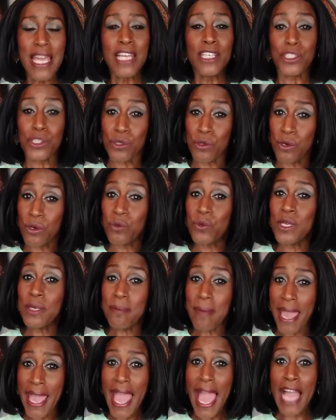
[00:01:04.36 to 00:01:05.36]
Sure, we
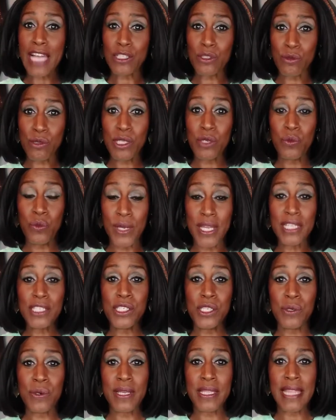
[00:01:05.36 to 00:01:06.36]
may actually win
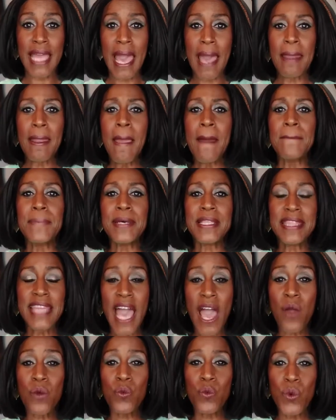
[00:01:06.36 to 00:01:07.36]
doing that, but
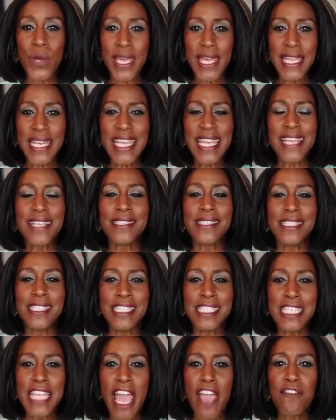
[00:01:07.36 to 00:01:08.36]
that win is
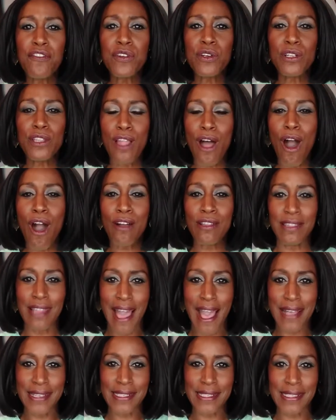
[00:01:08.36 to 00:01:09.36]
never long
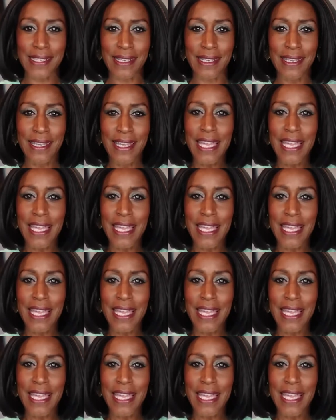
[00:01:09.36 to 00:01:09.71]
lasting.